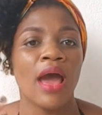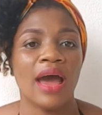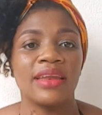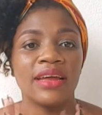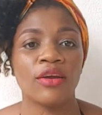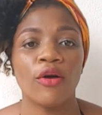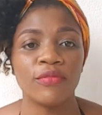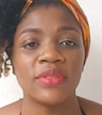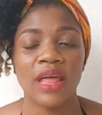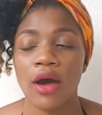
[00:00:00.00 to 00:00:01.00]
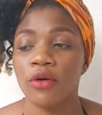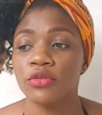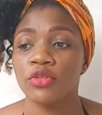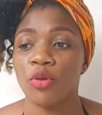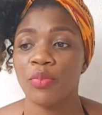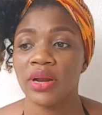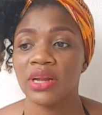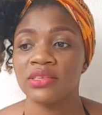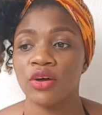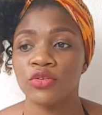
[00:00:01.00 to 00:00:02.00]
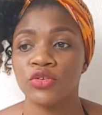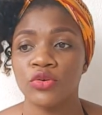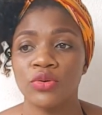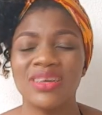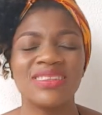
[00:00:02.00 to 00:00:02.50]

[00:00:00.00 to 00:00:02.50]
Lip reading: and then now your partner tells you,